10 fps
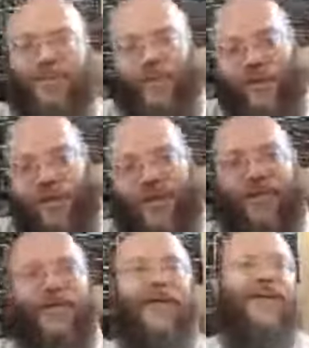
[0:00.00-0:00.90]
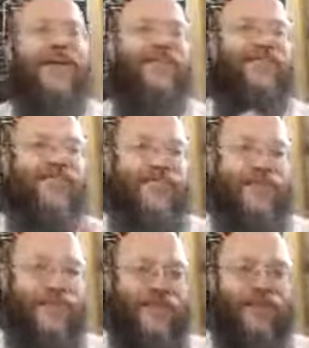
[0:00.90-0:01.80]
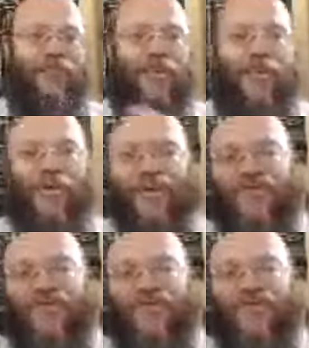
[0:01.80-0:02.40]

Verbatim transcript: Yochanan. If Bedorotav,